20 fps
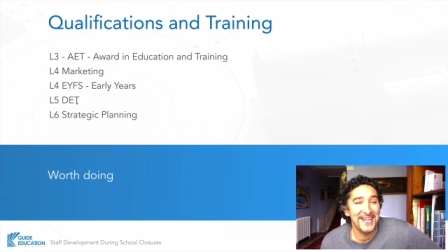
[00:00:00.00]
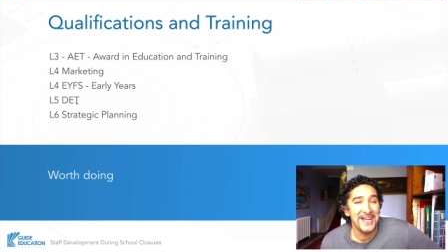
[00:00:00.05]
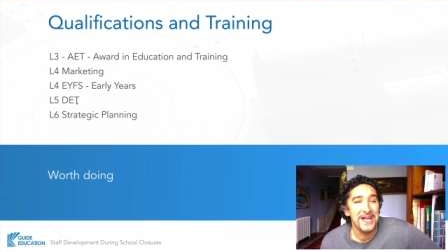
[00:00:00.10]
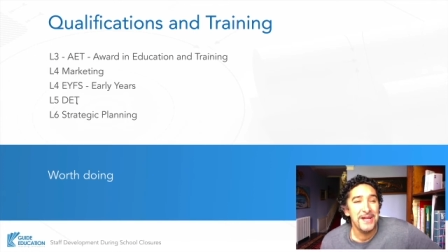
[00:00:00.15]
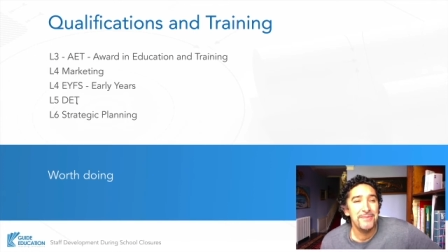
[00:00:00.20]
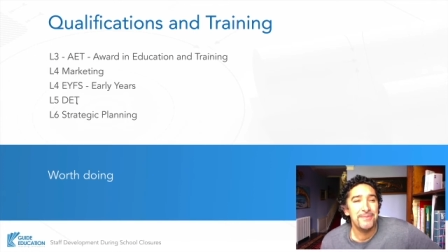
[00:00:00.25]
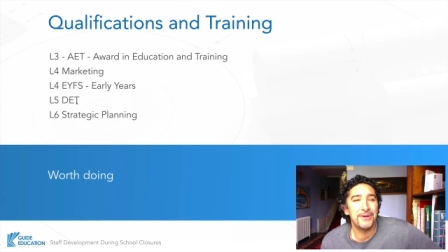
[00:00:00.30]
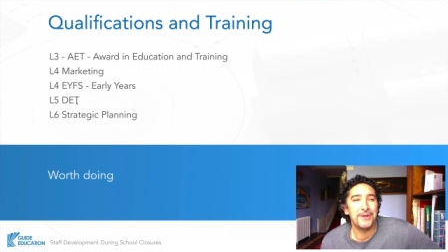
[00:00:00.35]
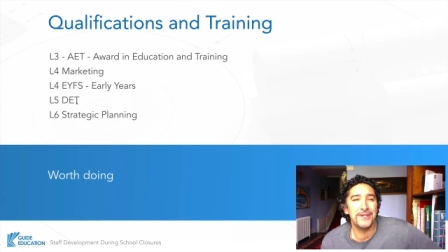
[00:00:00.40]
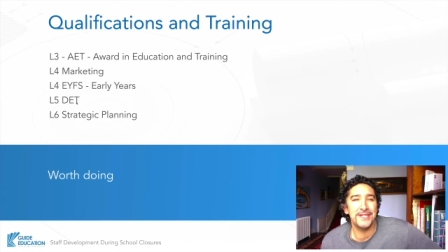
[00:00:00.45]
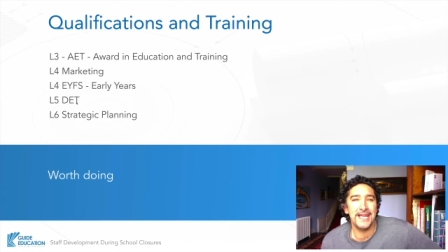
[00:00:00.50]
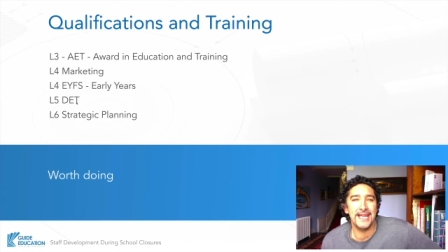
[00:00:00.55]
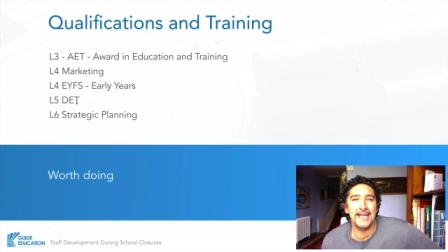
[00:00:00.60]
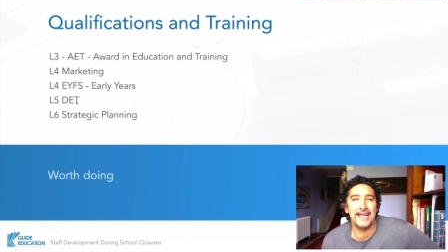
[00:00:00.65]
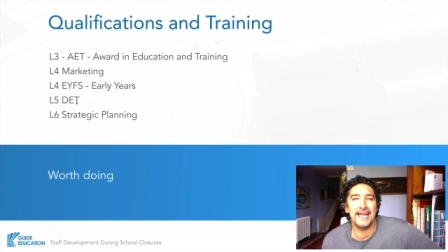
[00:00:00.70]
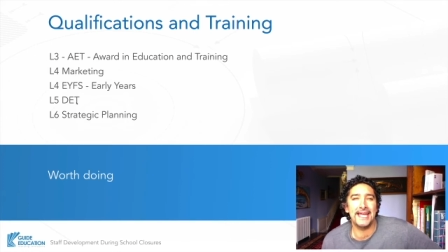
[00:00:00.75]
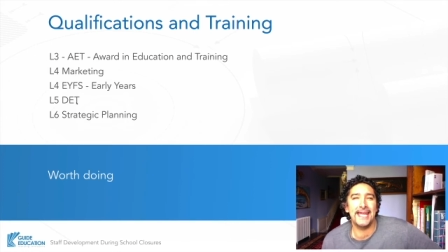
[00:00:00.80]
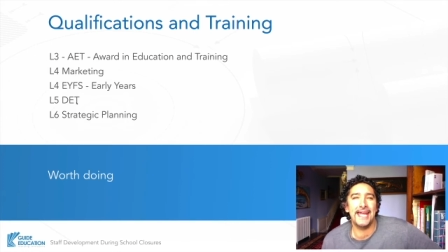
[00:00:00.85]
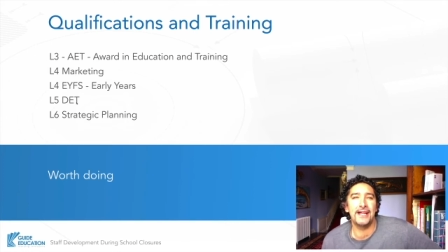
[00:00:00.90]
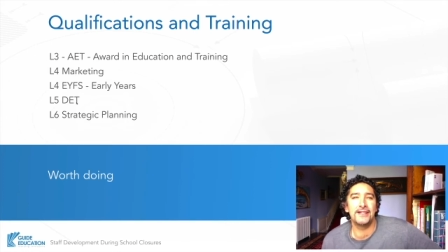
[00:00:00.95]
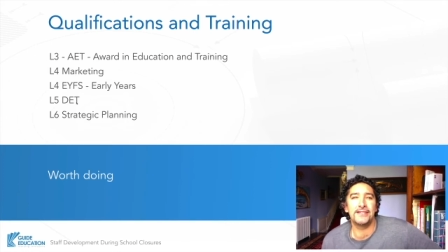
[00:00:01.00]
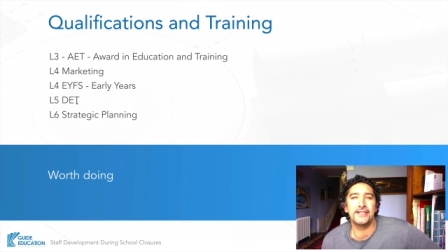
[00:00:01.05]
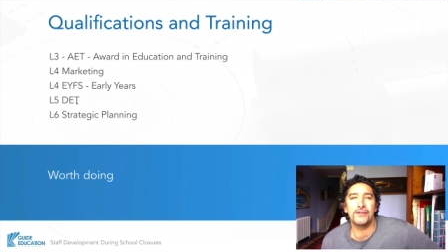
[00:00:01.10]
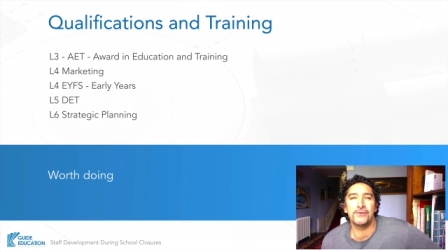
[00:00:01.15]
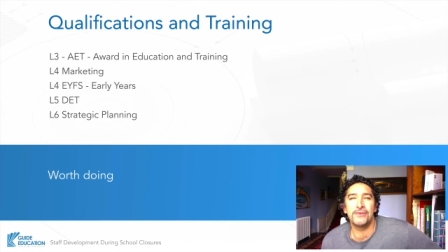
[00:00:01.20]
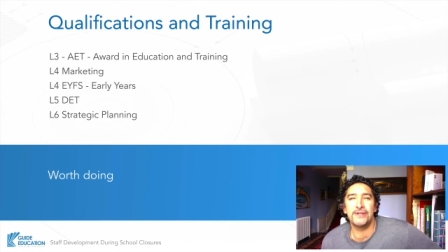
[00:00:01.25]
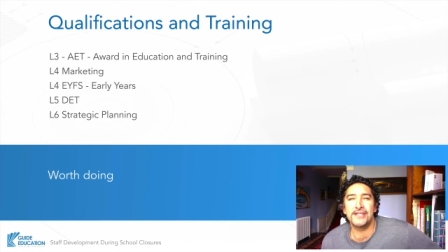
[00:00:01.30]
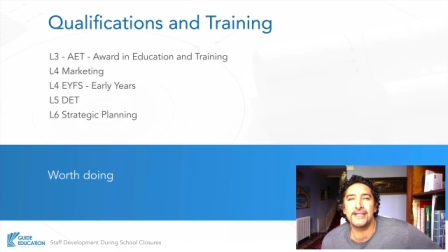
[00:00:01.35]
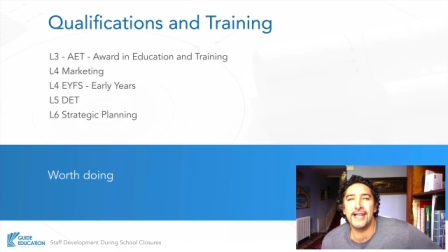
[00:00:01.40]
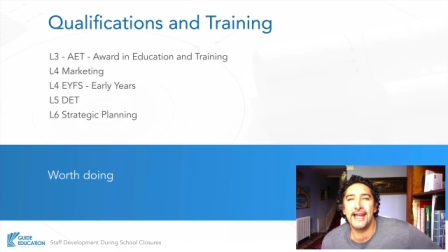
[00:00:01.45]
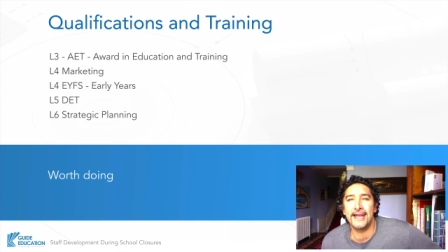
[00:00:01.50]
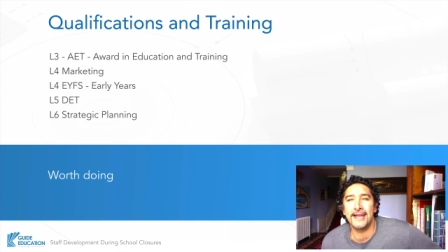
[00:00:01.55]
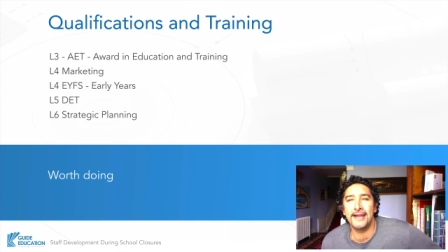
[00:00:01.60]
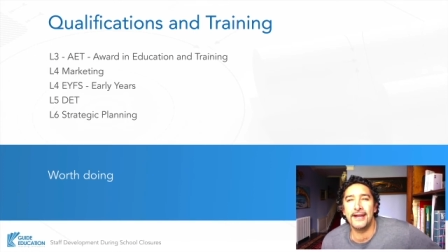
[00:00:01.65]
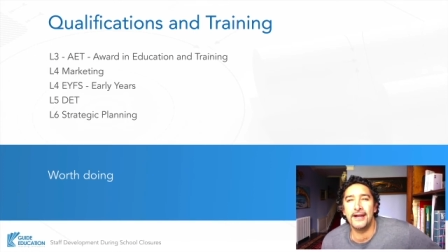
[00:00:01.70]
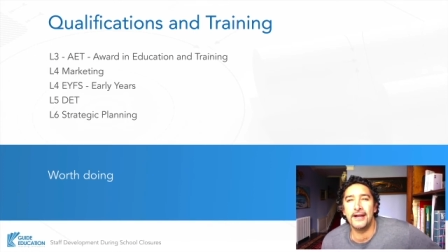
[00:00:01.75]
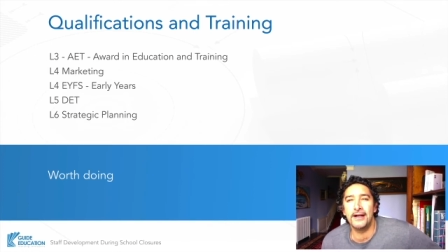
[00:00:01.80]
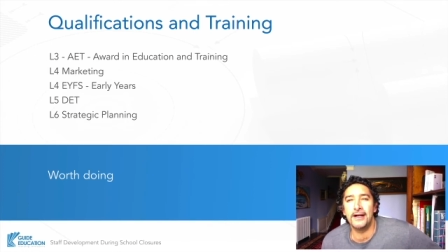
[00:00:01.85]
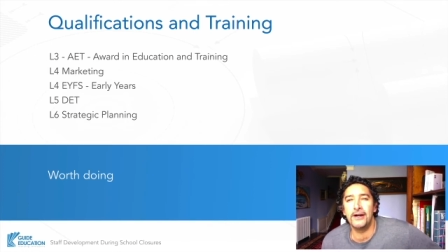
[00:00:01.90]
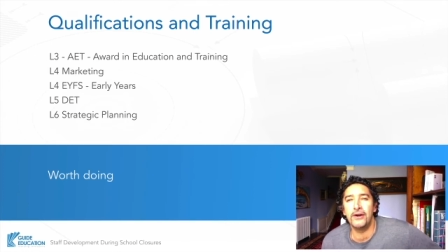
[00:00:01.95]
because it counts as almost like
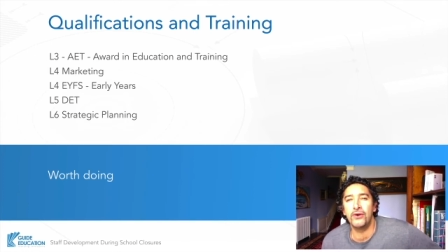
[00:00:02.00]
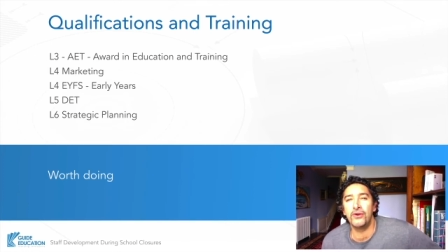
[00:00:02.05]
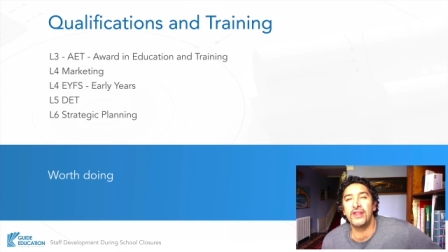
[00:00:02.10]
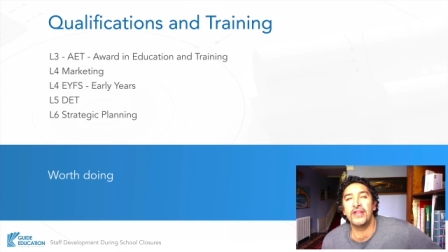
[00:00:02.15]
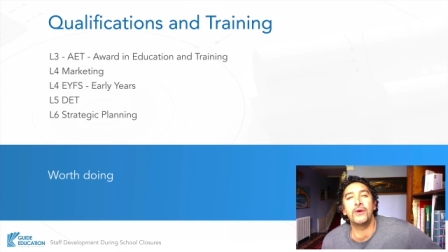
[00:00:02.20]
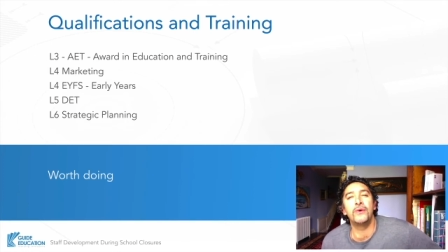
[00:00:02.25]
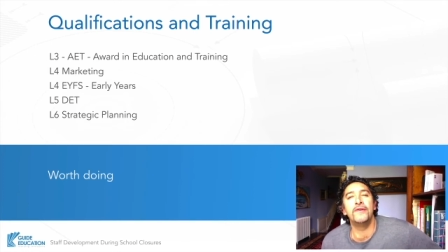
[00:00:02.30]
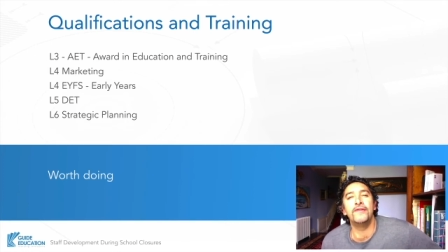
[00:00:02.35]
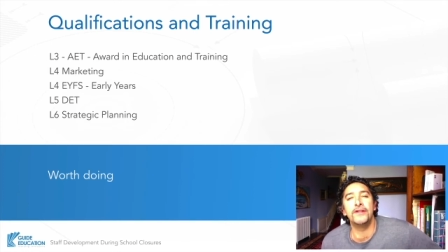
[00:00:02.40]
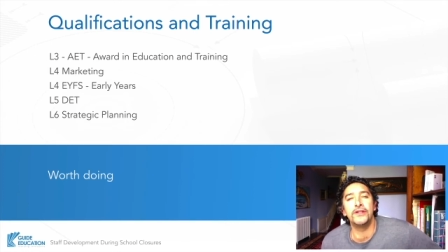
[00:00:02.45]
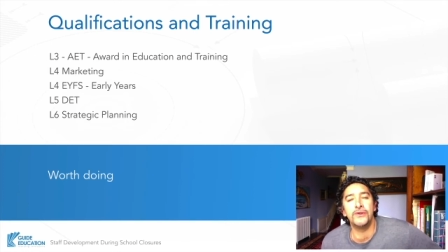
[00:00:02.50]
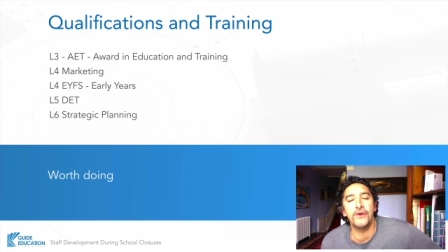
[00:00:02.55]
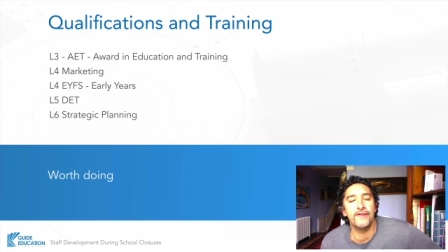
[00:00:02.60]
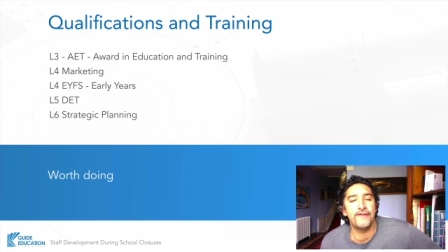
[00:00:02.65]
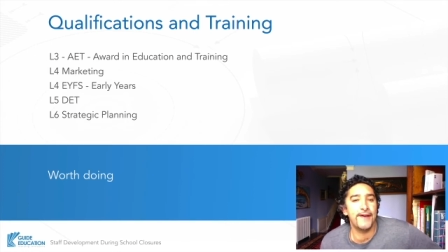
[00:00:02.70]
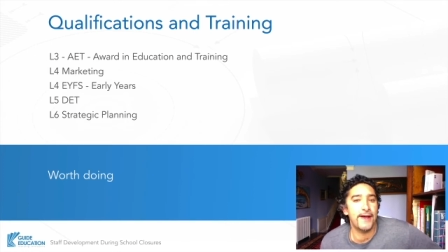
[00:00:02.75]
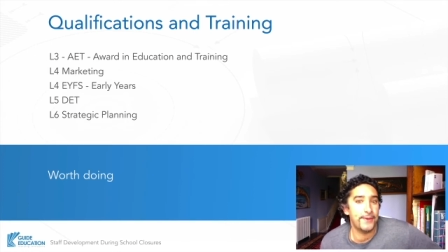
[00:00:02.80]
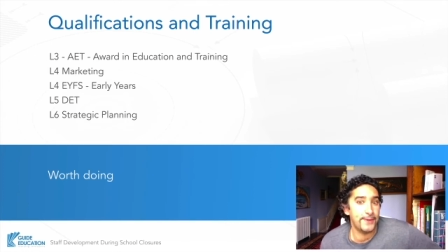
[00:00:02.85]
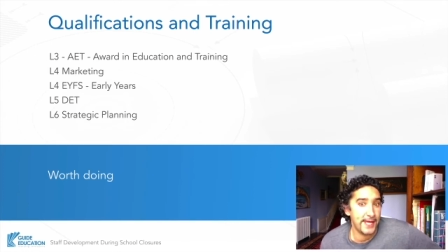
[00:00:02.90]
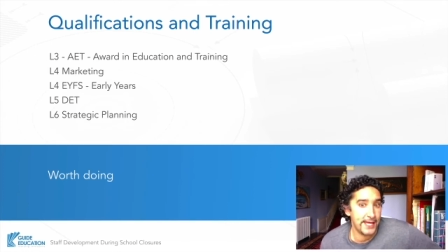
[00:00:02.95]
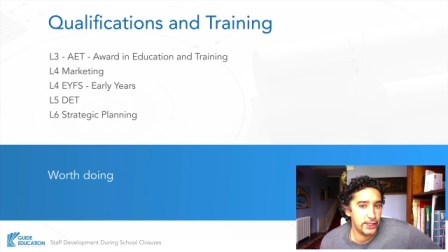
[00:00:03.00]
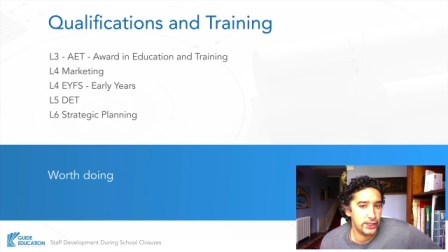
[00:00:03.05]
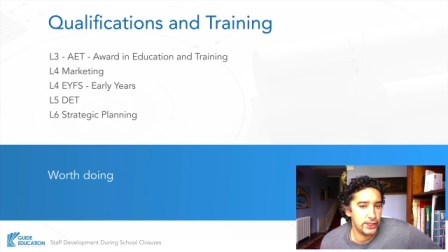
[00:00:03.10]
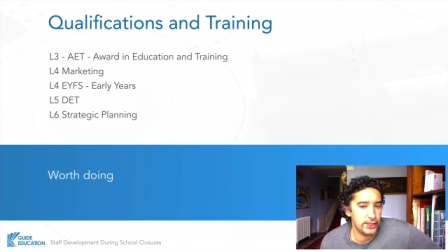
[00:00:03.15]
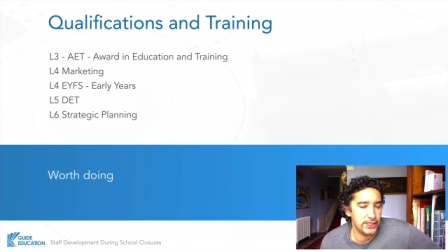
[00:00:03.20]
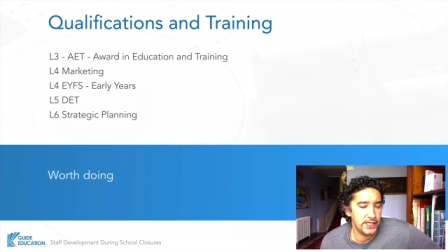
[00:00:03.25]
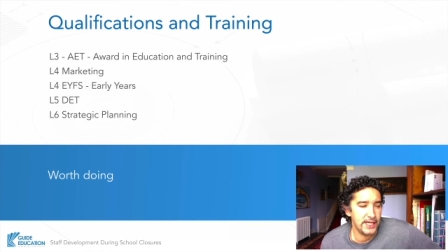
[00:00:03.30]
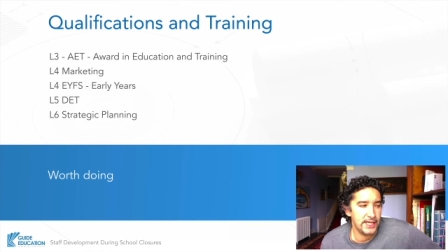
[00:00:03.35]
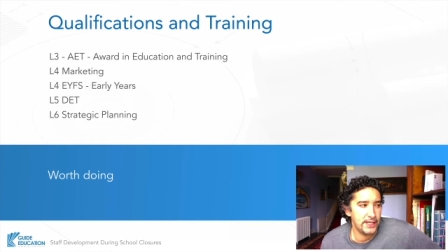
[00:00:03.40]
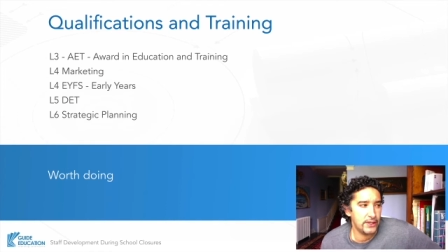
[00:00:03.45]
or the equivalent to a foundation year,